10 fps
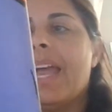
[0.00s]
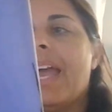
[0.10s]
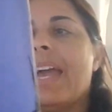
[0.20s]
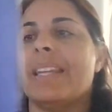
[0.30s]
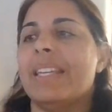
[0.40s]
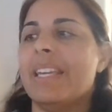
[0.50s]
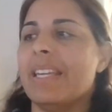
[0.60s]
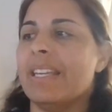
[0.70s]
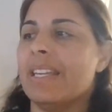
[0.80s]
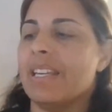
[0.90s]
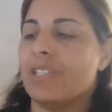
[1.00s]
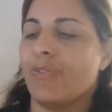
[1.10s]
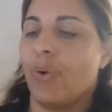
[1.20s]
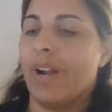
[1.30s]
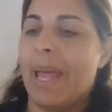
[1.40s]
And E is
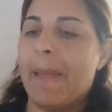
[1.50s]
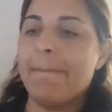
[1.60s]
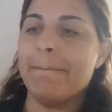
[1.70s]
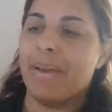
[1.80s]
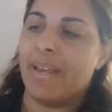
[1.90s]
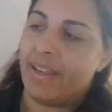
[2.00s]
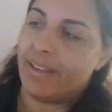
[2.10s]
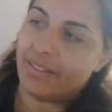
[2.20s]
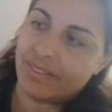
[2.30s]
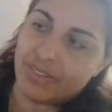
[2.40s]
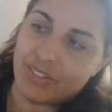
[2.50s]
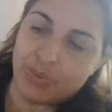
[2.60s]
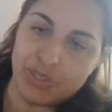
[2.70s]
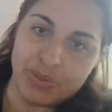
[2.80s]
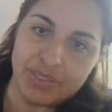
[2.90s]
for embe, which is
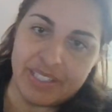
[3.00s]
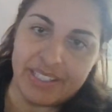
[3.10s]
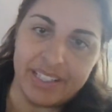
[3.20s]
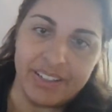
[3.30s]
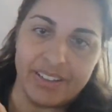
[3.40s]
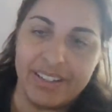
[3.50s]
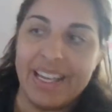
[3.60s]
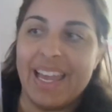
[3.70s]
what you see here.